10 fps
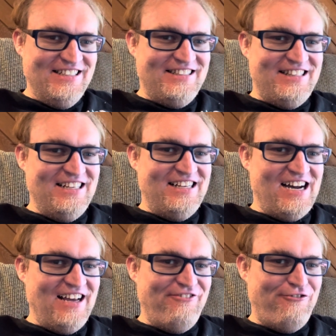the
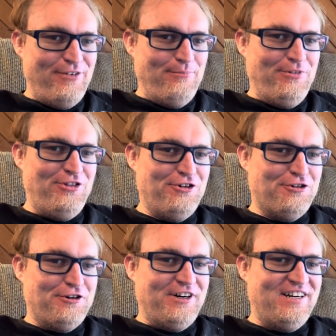guy from
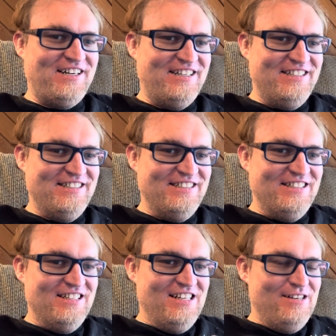Thor.
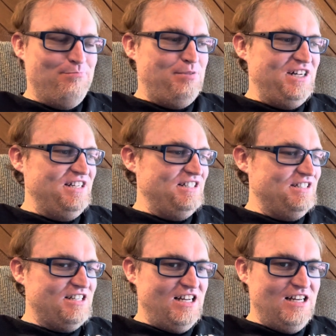
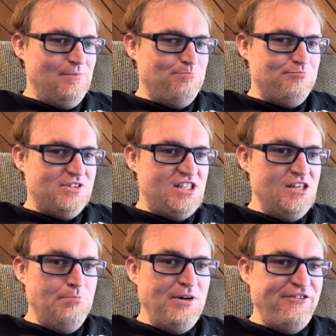But um
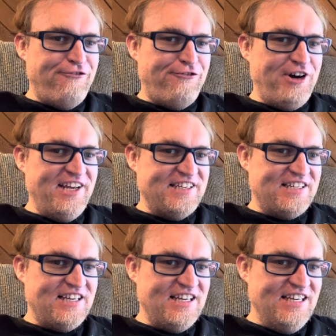to be
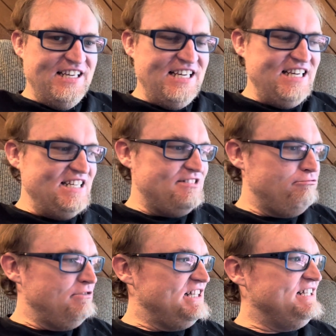frank, he's
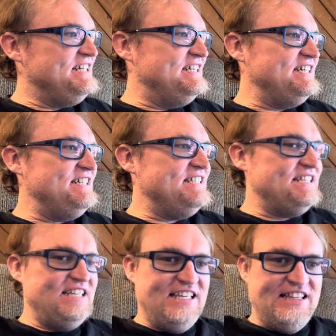really good
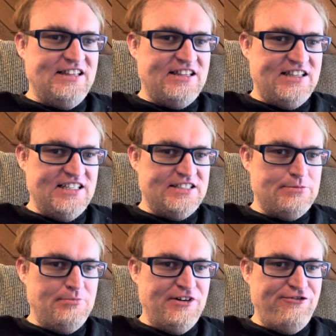in this
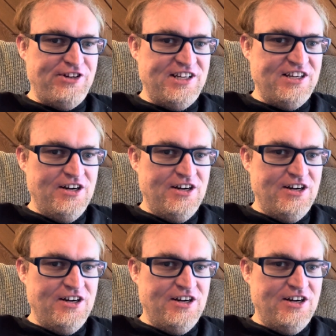movie,